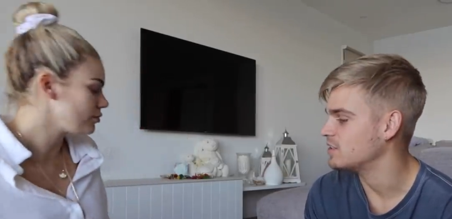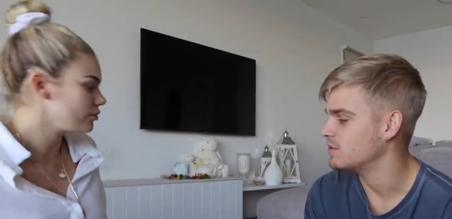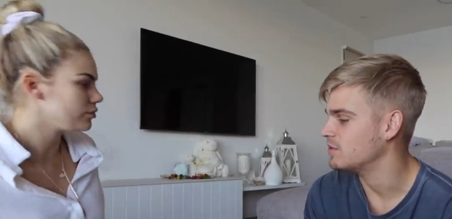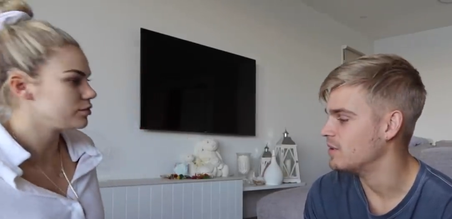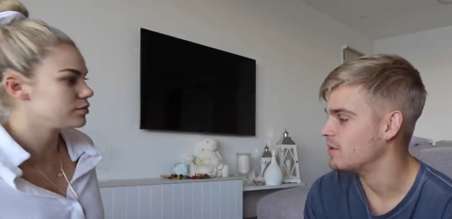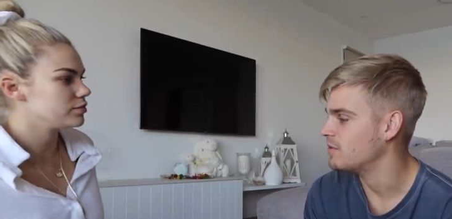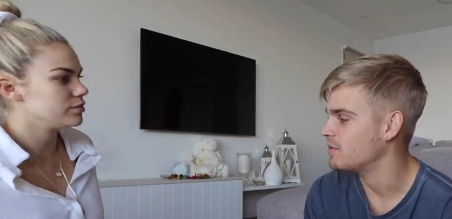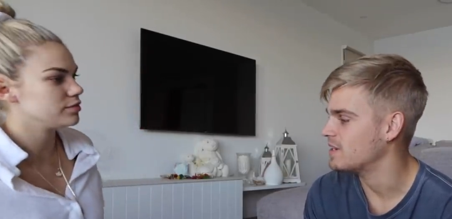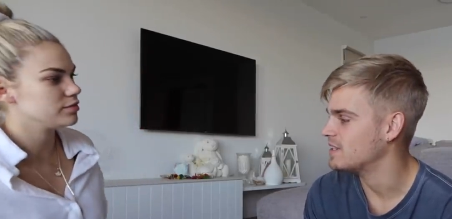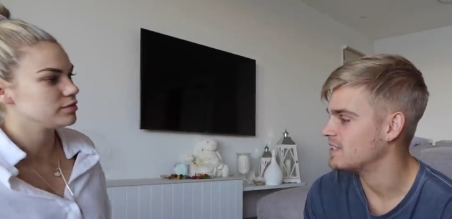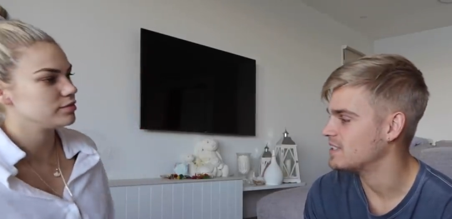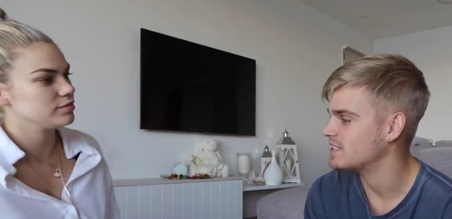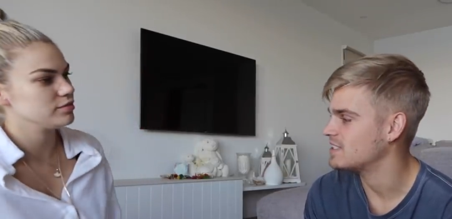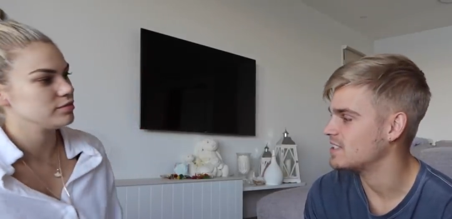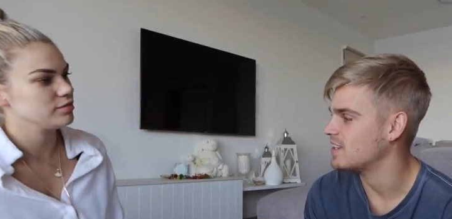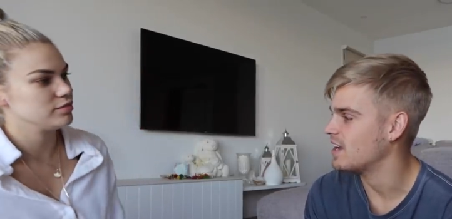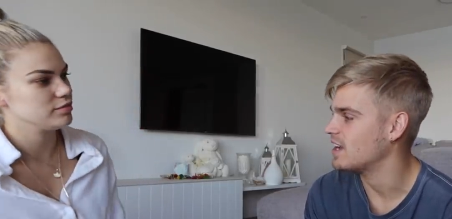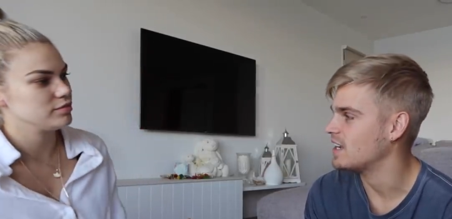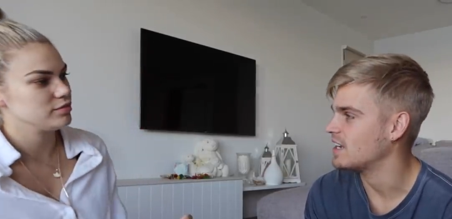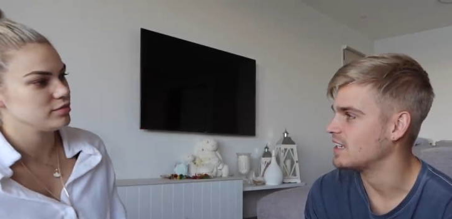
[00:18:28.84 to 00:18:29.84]
Speaker 1: you know what, we're
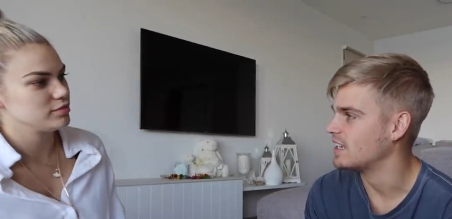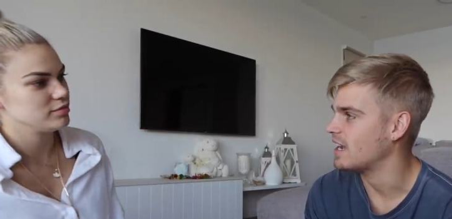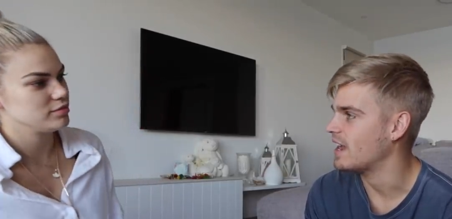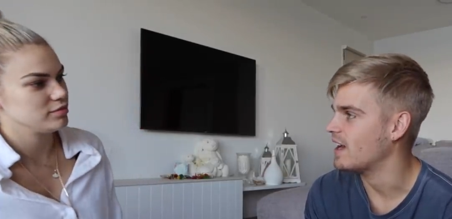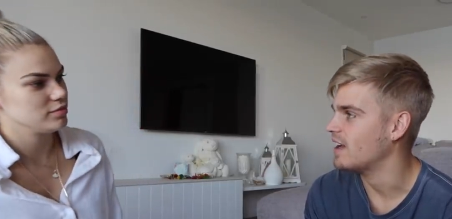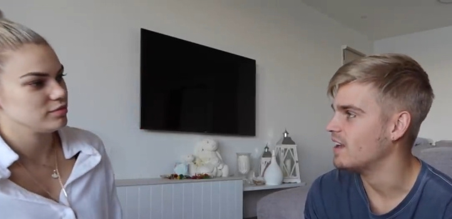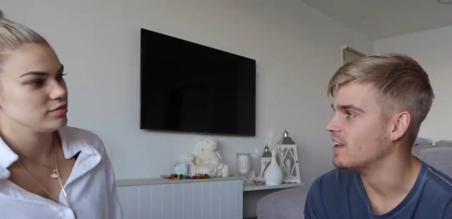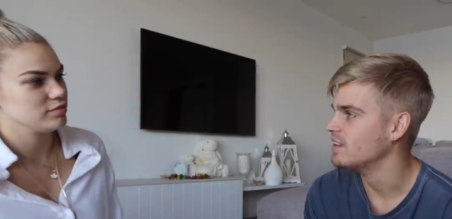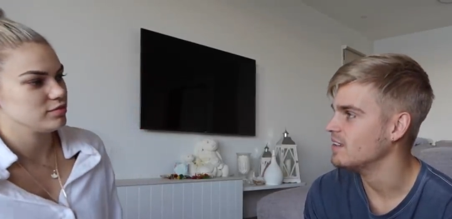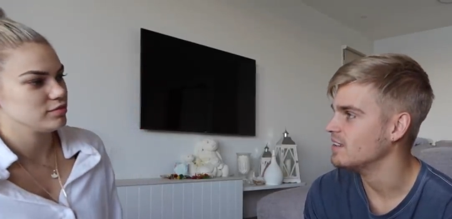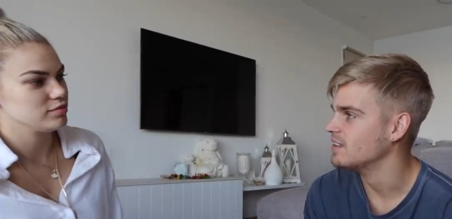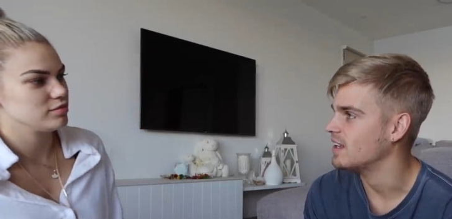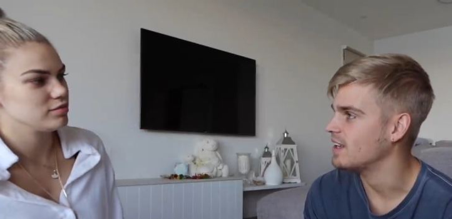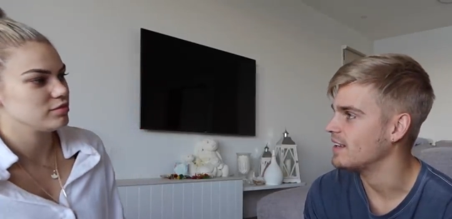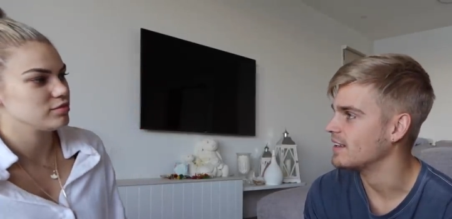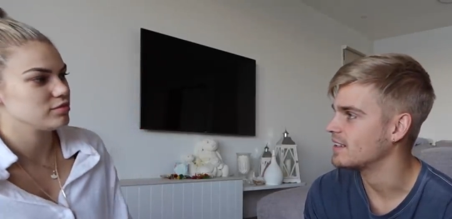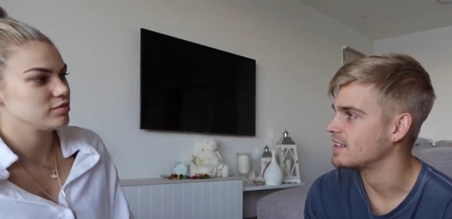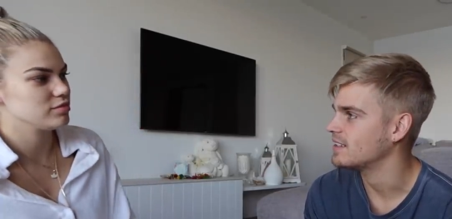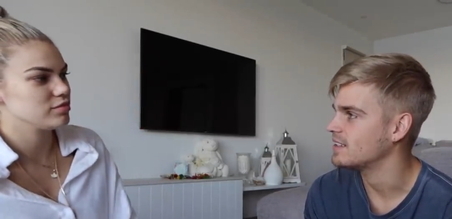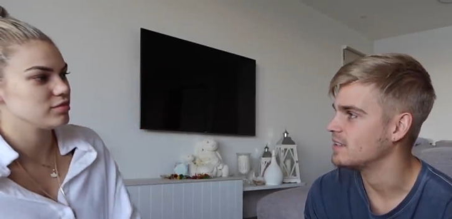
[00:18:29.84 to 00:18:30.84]
deciding now,
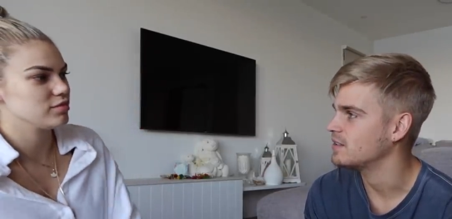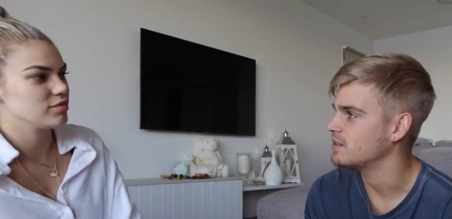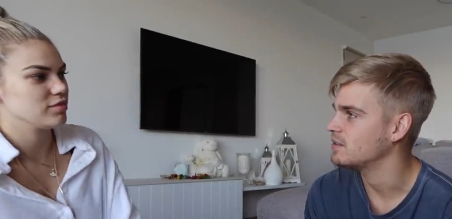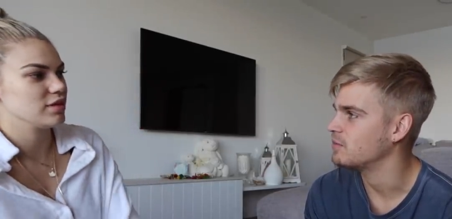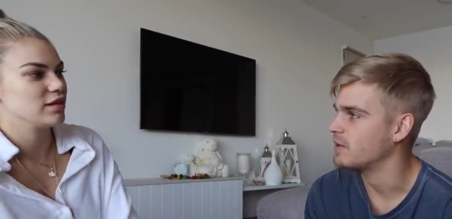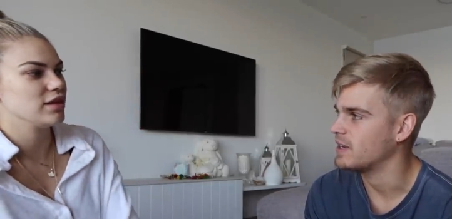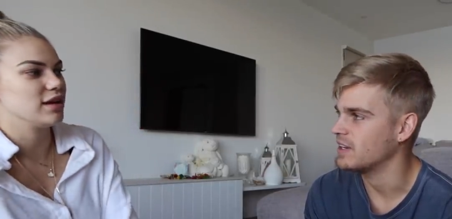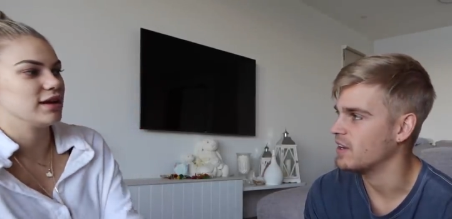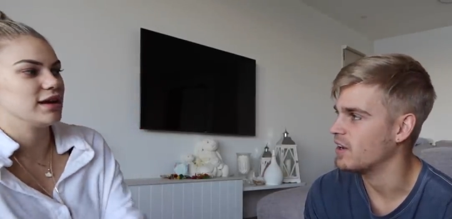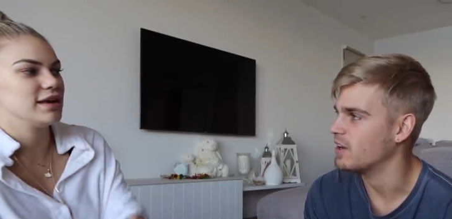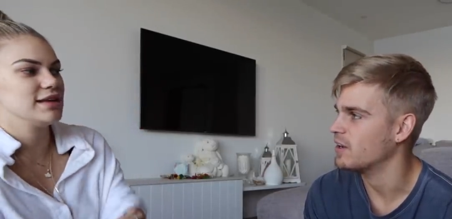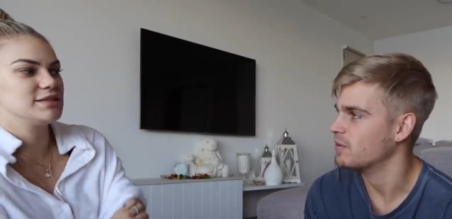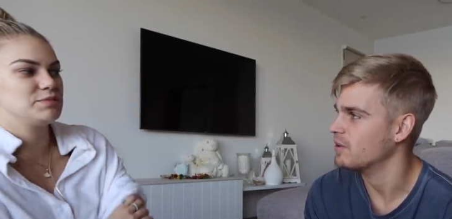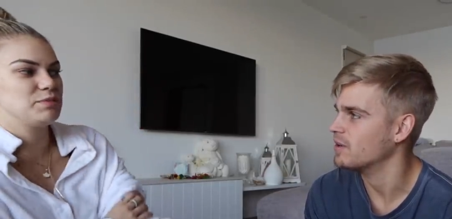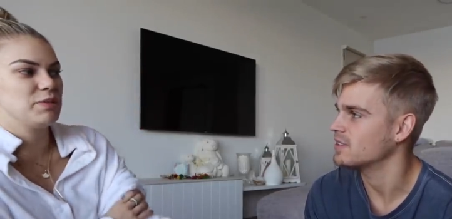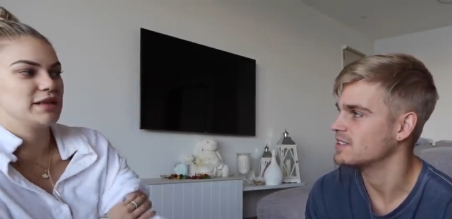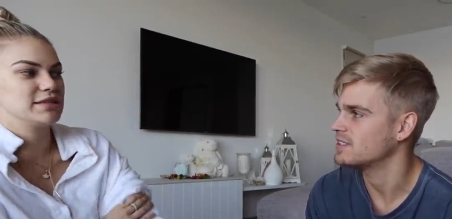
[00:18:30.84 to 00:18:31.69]
like we like know he's what's...